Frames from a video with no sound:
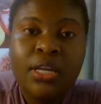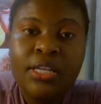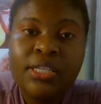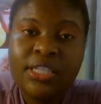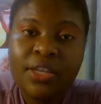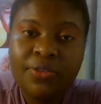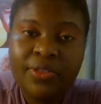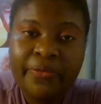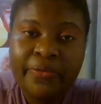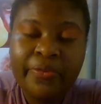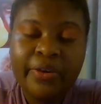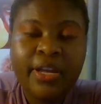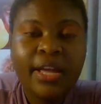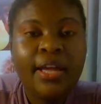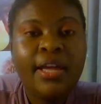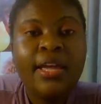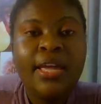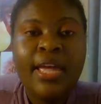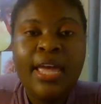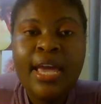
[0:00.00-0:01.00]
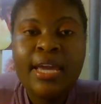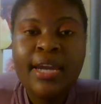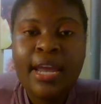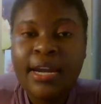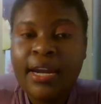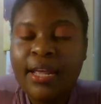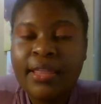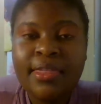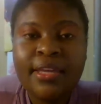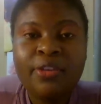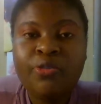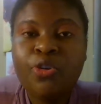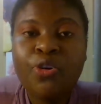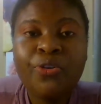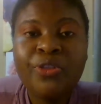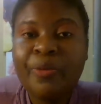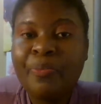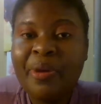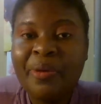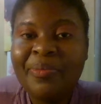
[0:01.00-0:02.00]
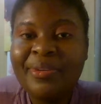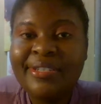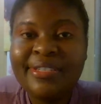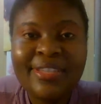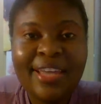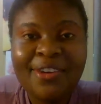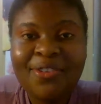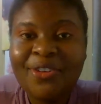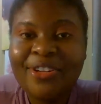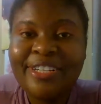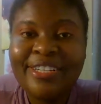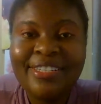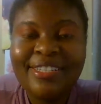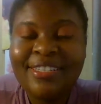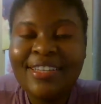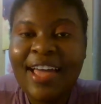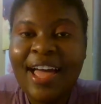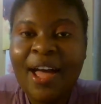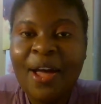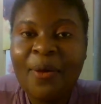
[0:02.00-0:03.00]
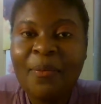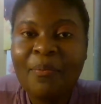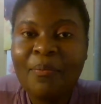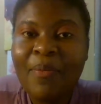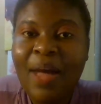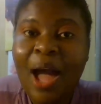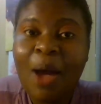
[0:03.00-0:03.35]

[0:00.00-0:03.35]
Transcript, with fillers: in south africa and another thing no the babies are not um,